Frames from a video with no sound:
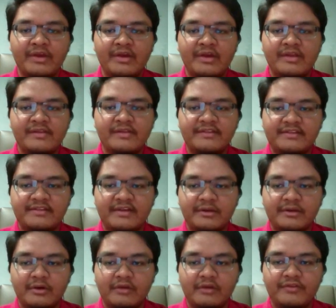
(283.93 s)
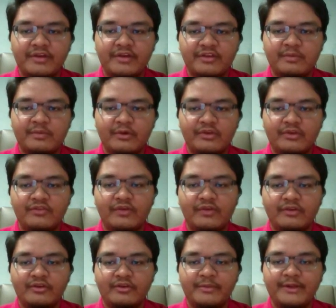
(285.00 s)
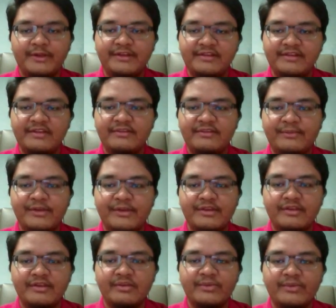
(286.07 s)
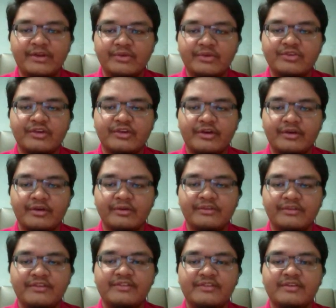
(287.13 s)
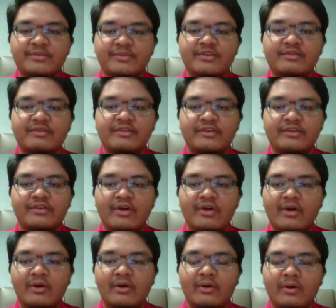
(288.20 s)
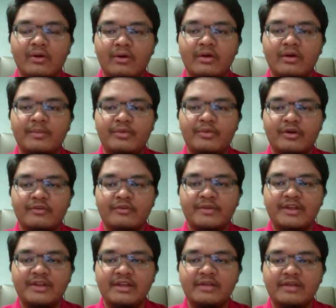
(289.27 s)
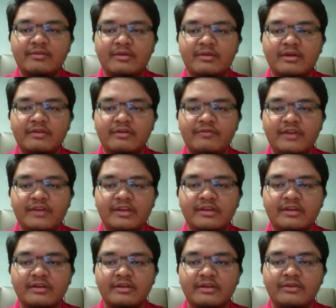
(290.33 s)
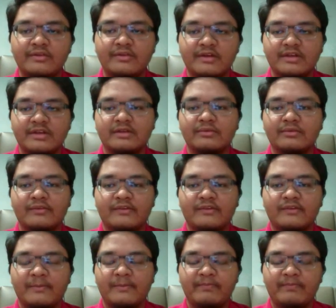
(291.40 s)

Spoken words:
This attack often exploits vulnerabilities within the Windows kernel, system services, or improperly configured user accounts.